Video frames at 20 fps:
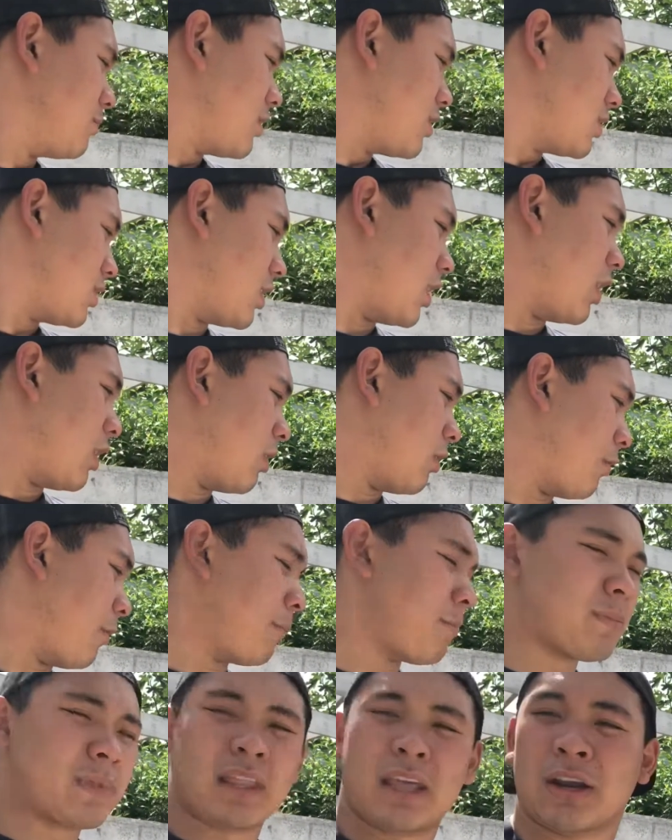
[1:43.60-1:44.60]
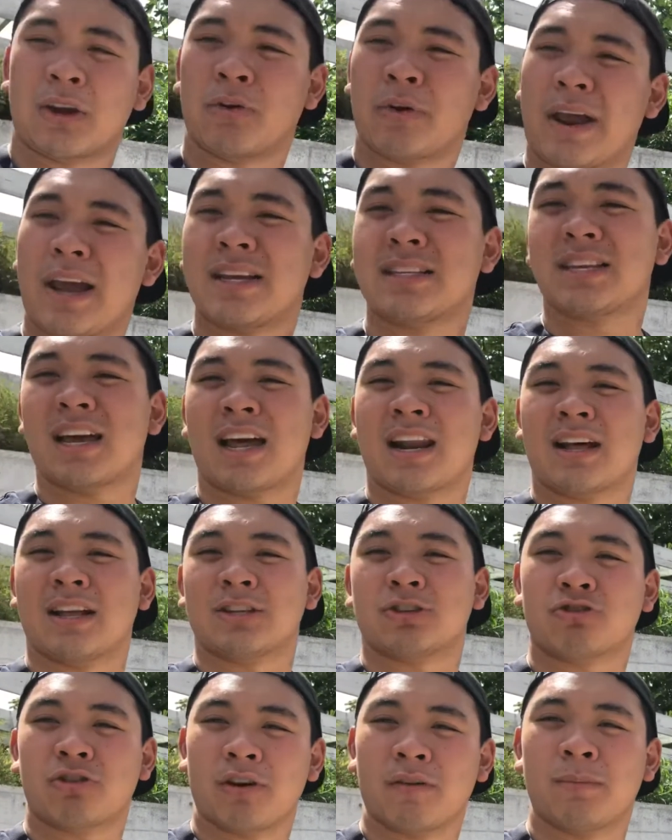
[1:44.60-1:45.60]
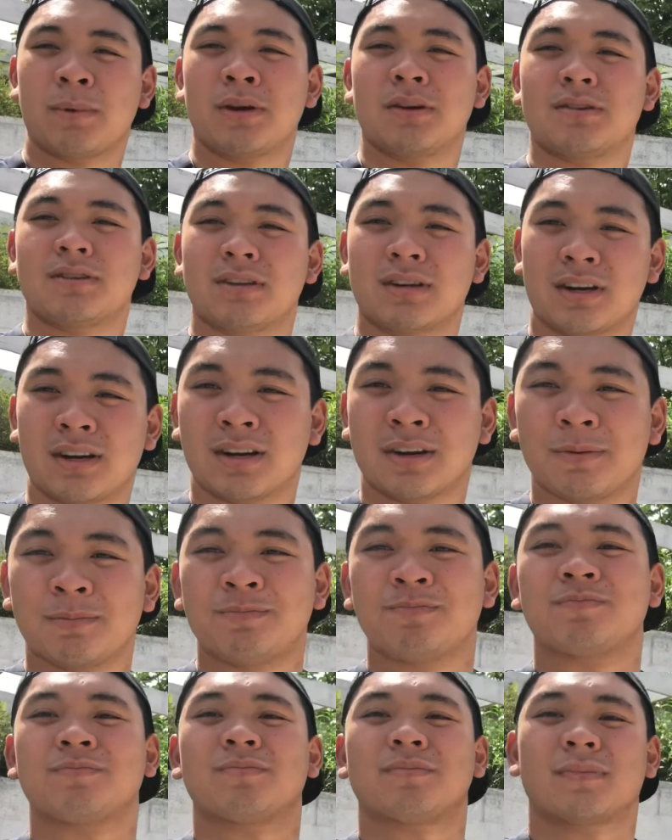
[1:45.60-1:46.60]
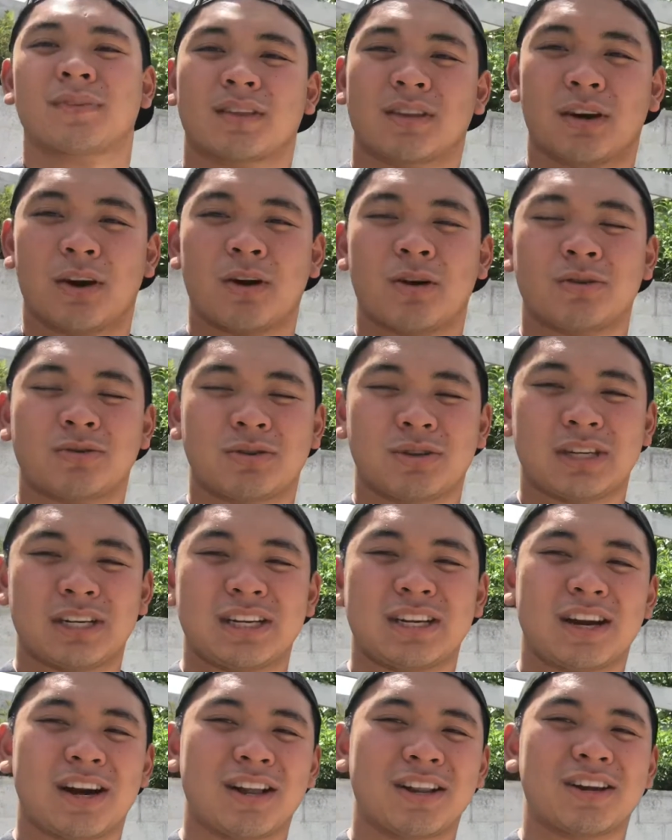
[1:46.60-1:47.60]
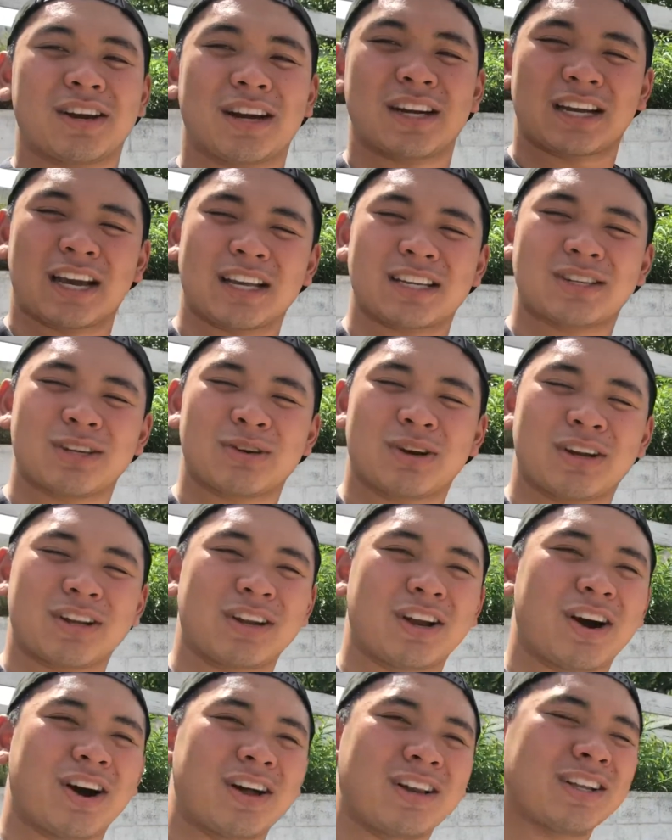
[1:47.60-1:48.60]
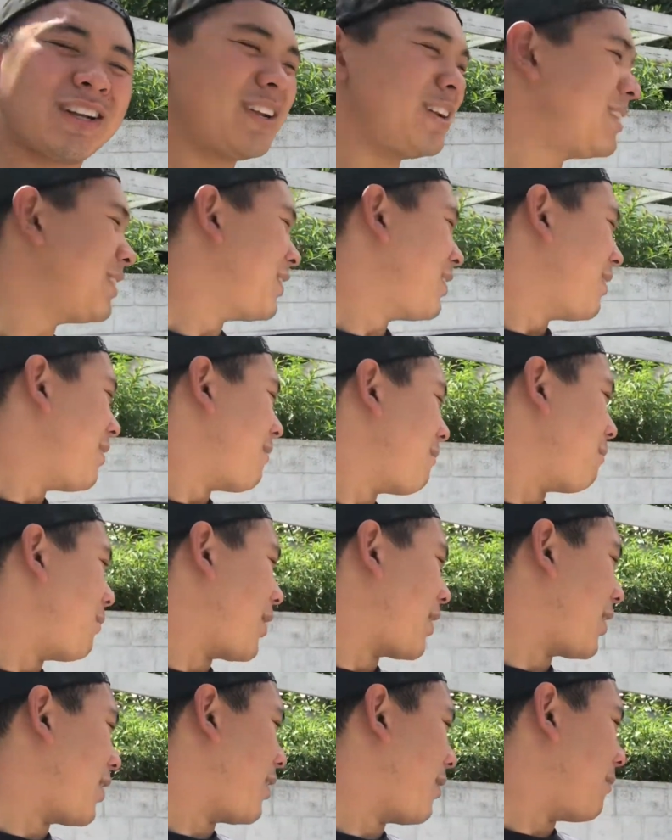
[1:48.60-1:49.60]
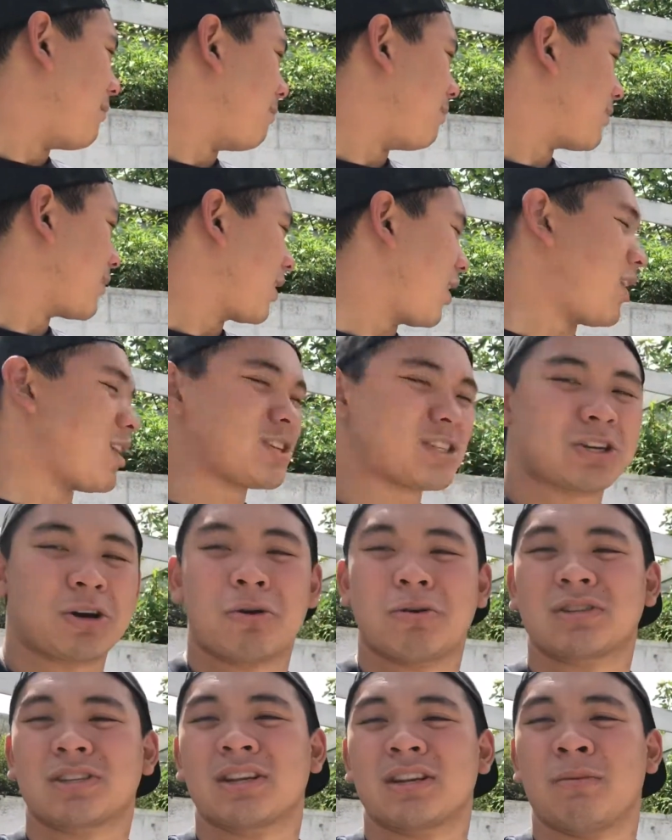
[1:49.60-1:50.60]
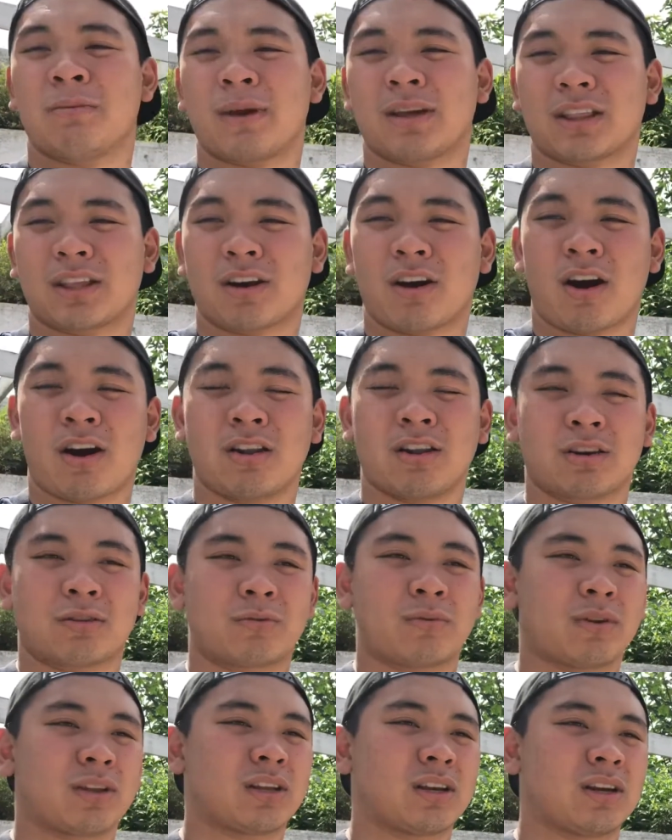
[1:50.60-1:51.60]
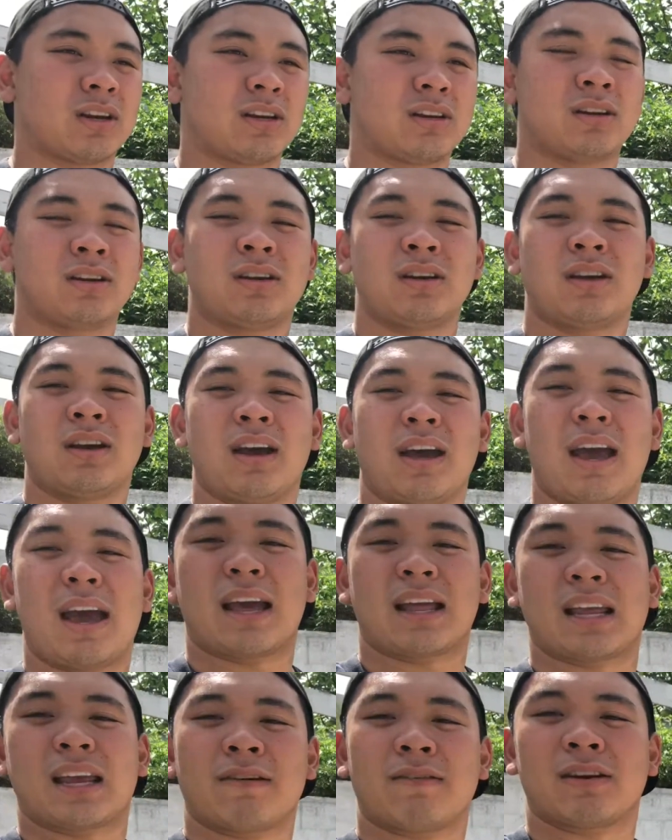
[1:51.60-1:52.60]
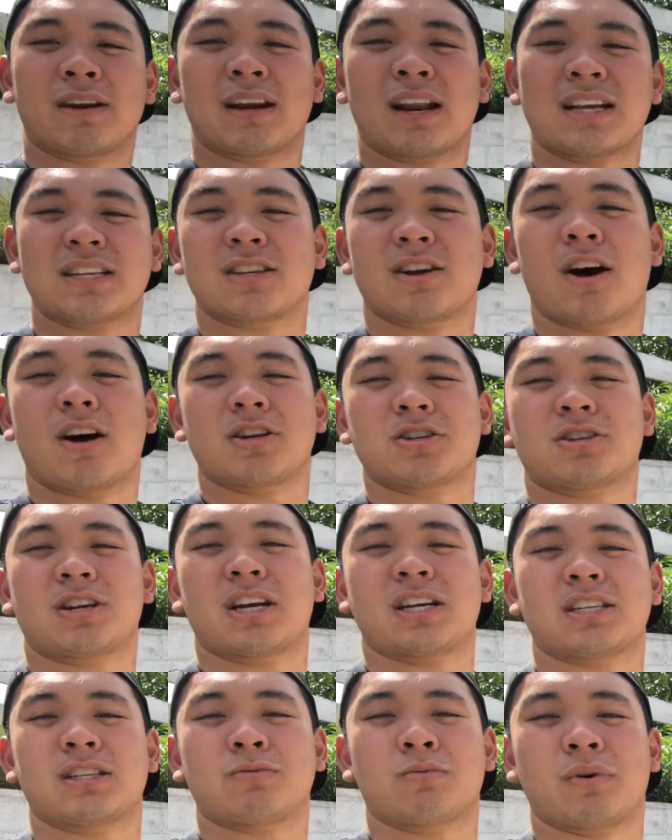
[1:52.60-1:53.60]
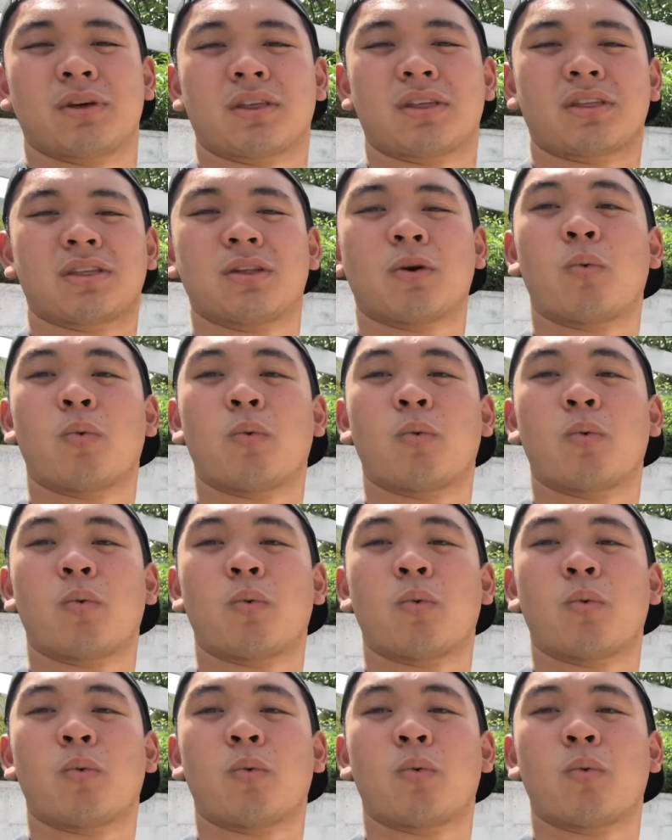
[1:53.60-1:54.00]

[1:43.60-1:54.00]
So the gray is kind of a tribute to the OG color, I guess you could call it. But also, it's going to make the car look really good and give it a nice contrast with the